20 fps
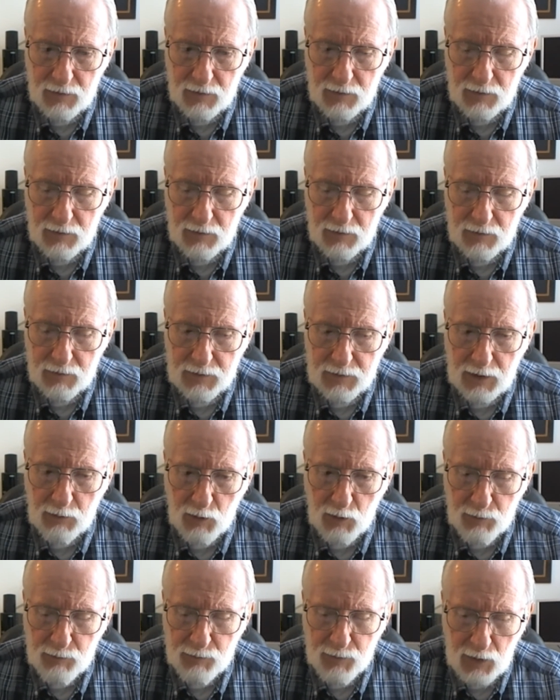They were
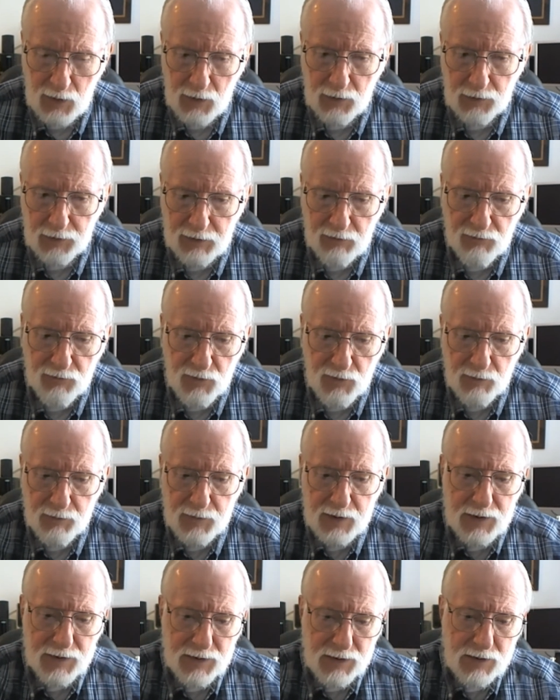partly from
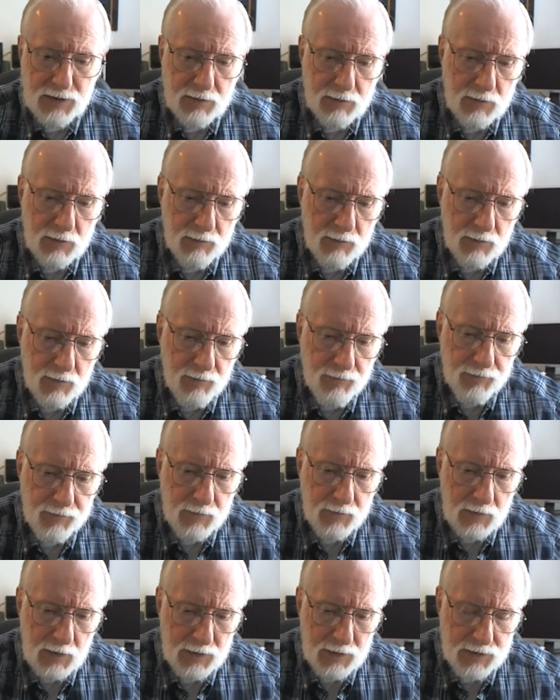these
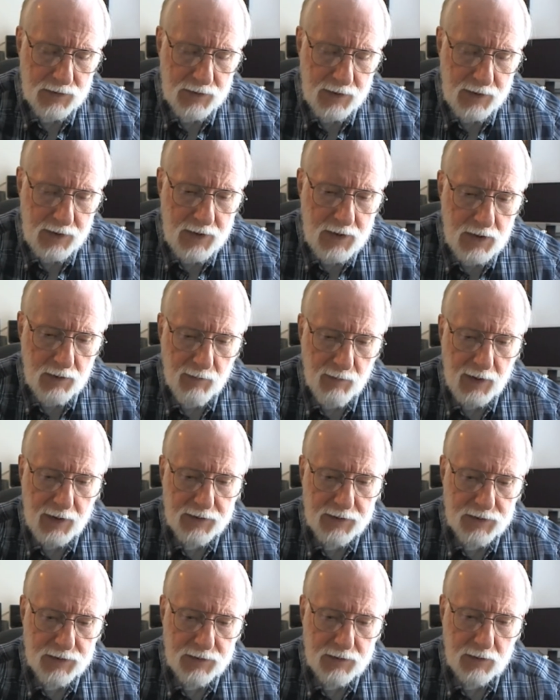
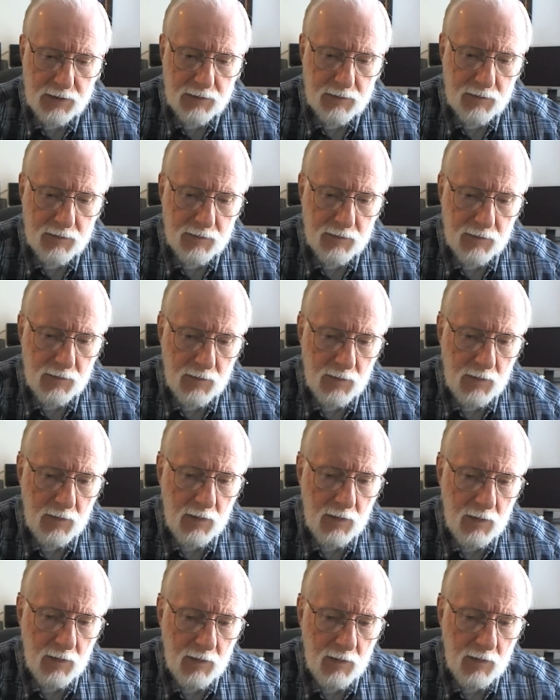Edomites that
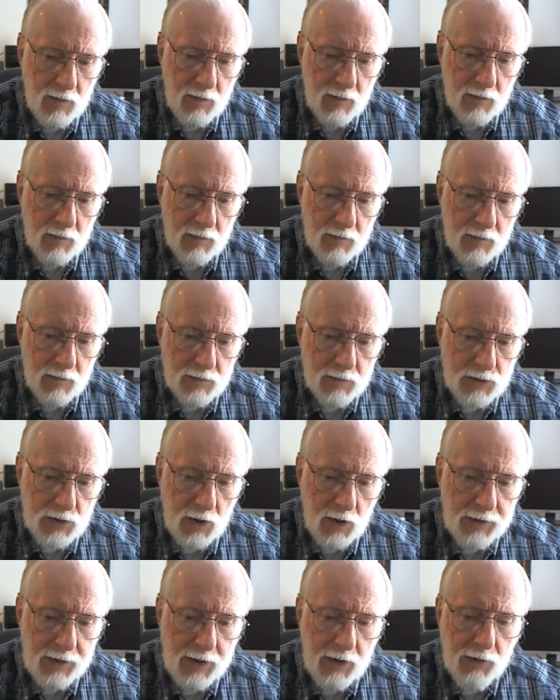John
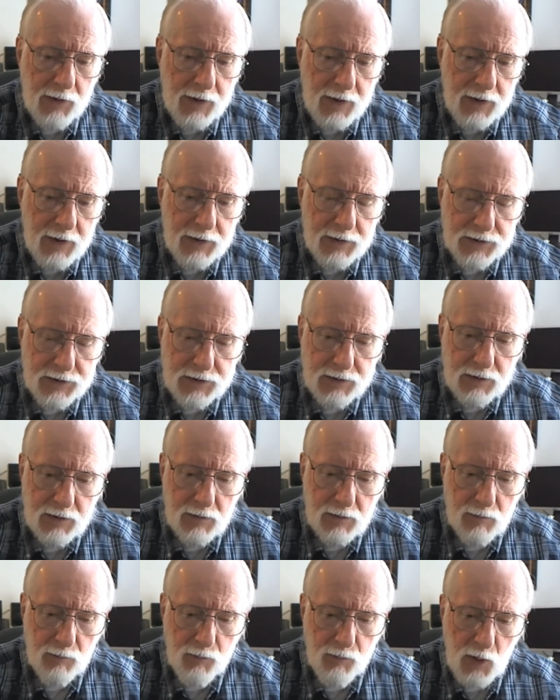Hyrcanus
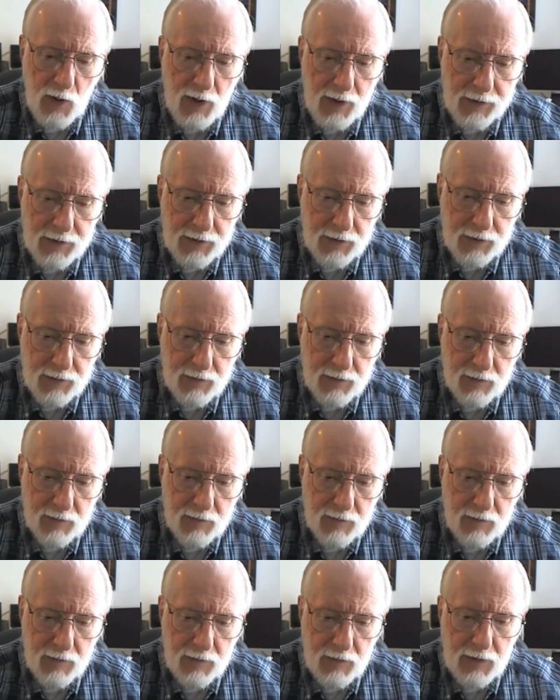brought in
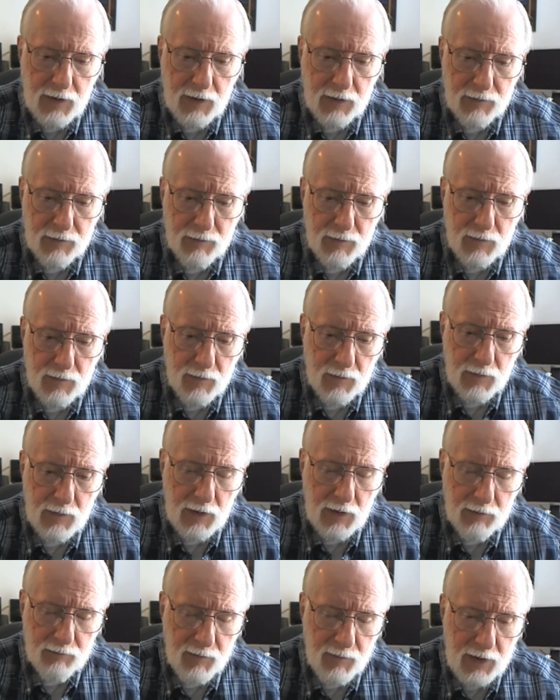
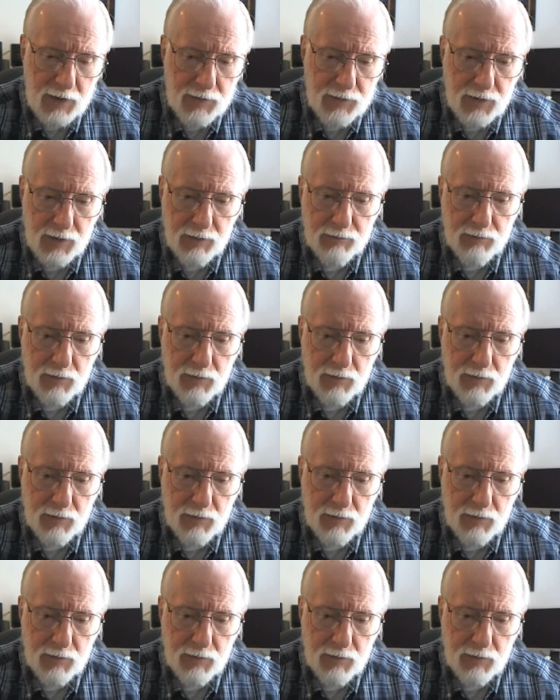and made them